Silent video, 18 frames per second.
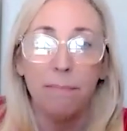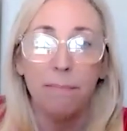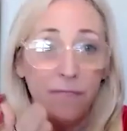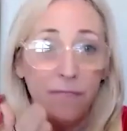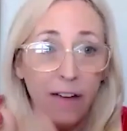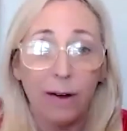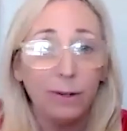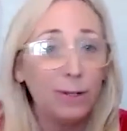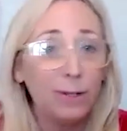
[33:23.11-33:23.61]

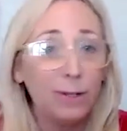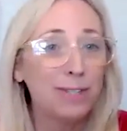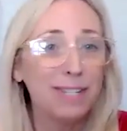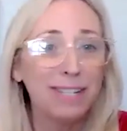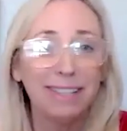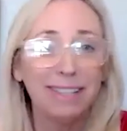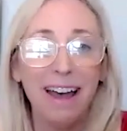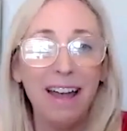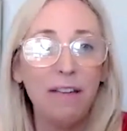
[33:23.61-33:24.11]
values
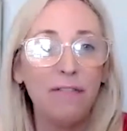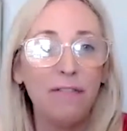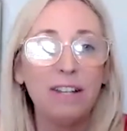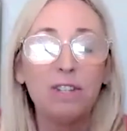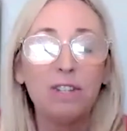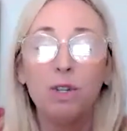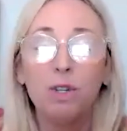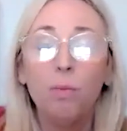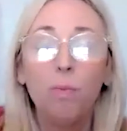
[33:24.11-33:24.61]
in life
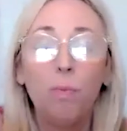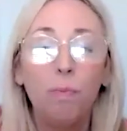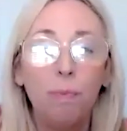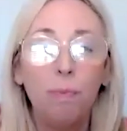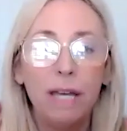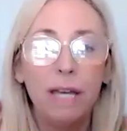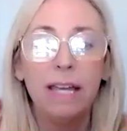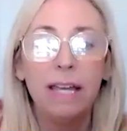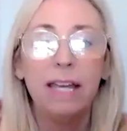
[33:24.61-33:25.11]
is to
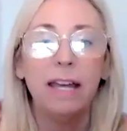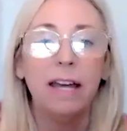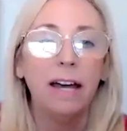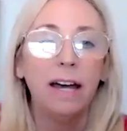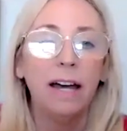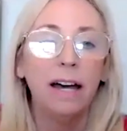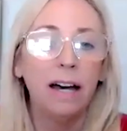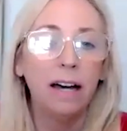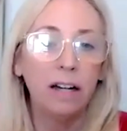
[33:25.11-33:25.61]
be
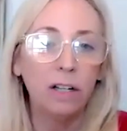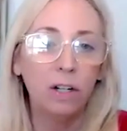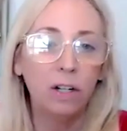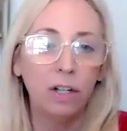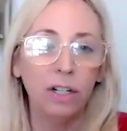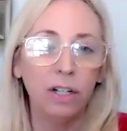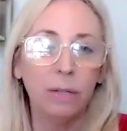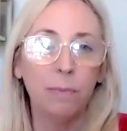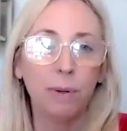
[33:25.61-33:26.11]
a
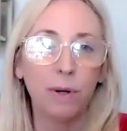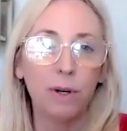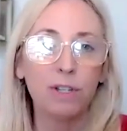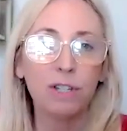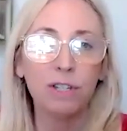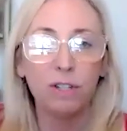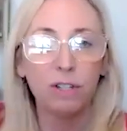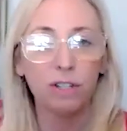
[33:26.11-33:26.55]
good person,